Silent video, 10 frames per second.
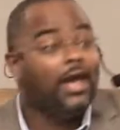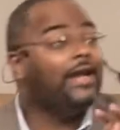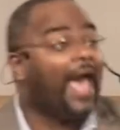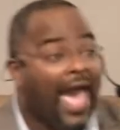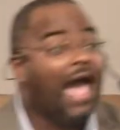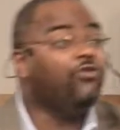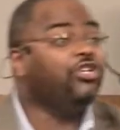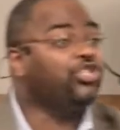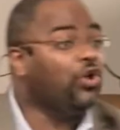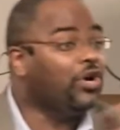and how
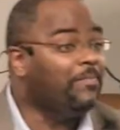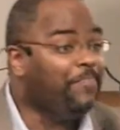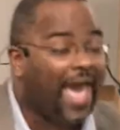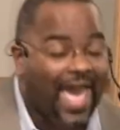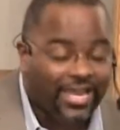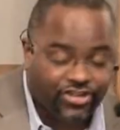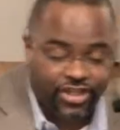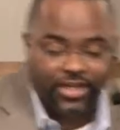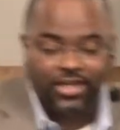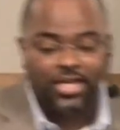to show
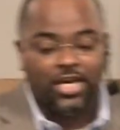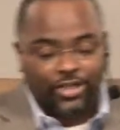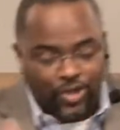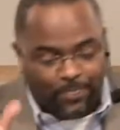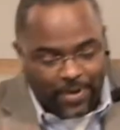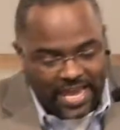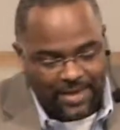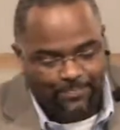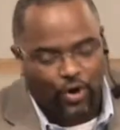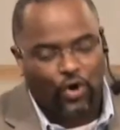compassion to
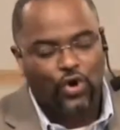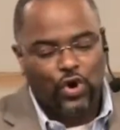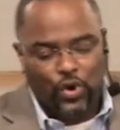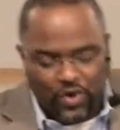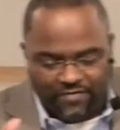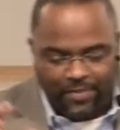people who have